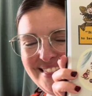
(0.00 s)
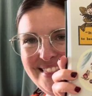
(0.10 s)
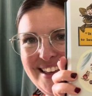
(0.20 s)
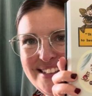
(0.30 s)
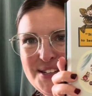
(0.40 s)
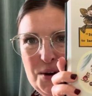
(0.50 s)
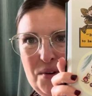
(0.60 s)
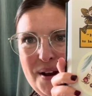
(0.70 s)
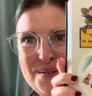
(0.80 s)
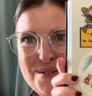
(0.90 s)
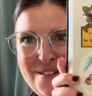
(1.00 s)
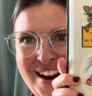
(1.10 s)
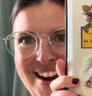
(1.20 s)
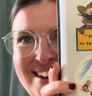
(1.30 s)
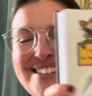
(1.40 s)
That's incredible,
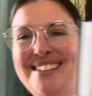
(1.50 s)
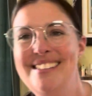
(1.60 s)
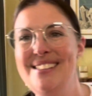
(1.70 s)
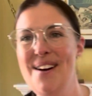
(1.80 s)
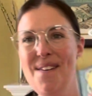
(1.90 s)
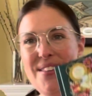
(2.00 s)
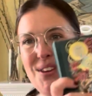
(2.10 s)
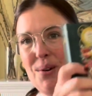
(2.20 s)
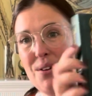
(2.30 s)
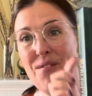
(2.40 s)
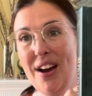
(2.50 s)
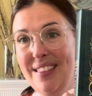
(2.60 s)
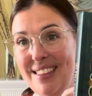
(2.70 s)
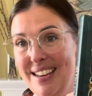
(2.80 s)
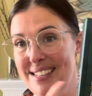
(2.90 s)
right? So you can
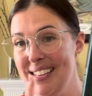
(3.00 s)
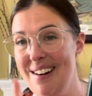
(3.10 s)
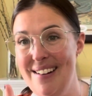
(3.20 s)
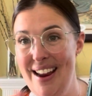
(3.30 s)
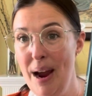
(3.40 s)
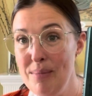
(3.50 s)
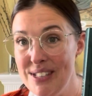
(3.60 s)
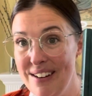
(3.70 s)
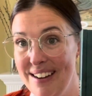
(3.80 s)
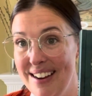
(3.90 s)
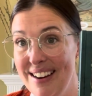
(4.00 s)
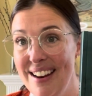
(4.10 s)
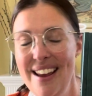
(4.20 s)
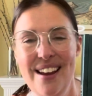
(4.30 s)
find these on Amazon.